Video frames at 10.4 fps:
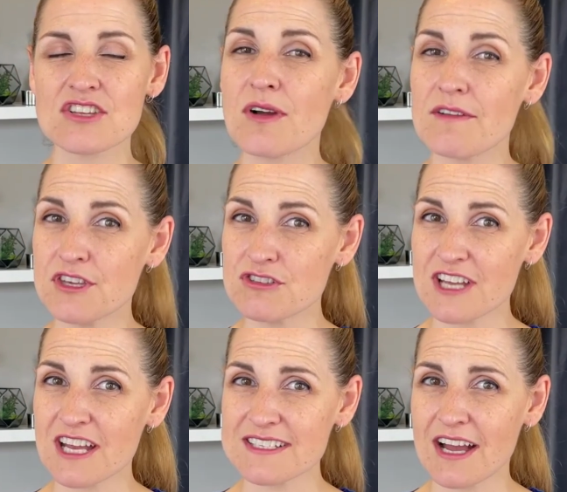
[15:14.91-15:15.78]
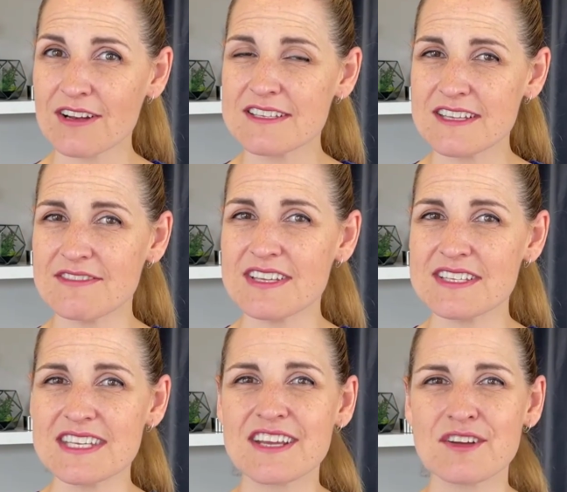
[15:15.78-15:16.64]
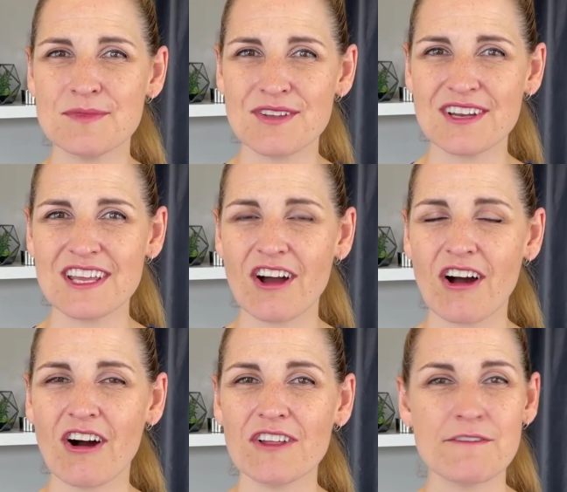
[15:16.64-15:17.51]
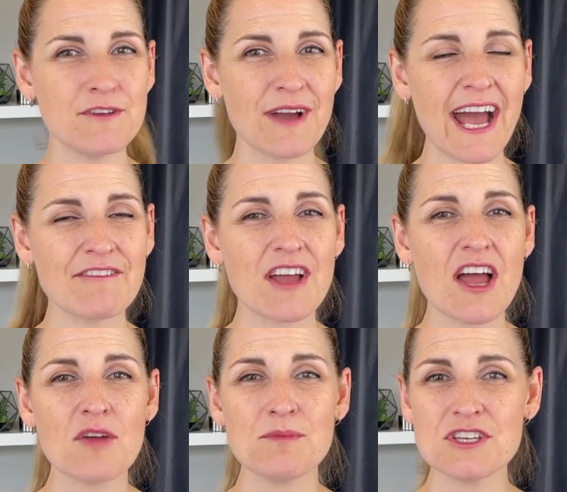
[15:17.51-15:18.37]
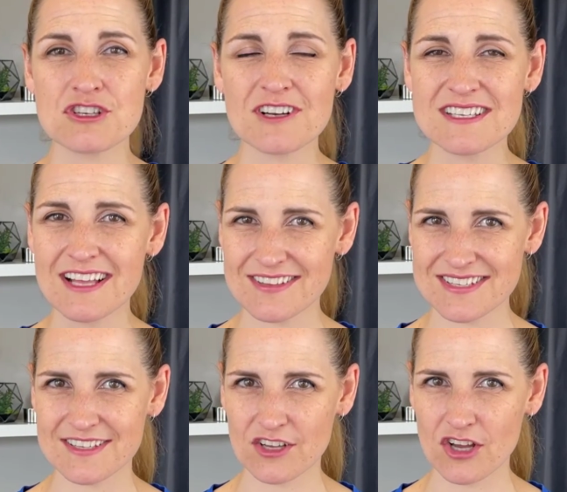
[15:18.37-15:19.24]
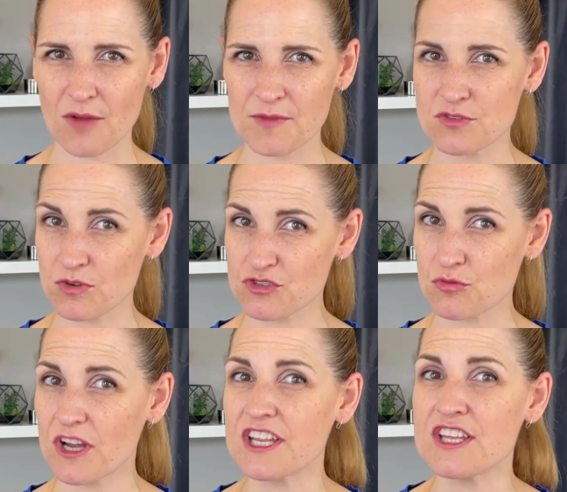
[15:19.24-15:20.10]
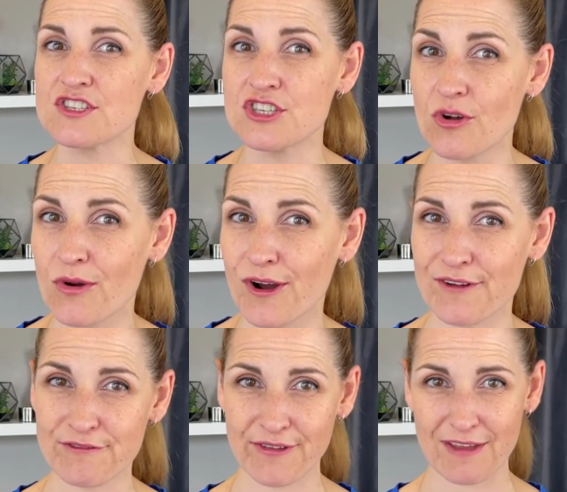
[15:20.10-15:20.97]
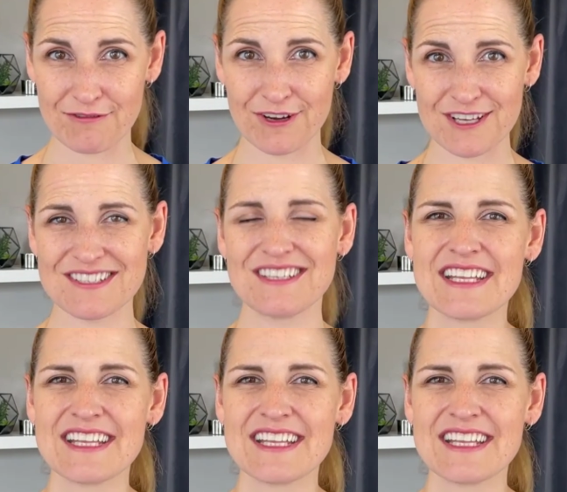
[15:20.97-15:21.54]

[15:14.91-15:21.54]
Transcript: So have you checked out a DVC community hall? If you have, be sure to tell us in the comments which one is your favorite.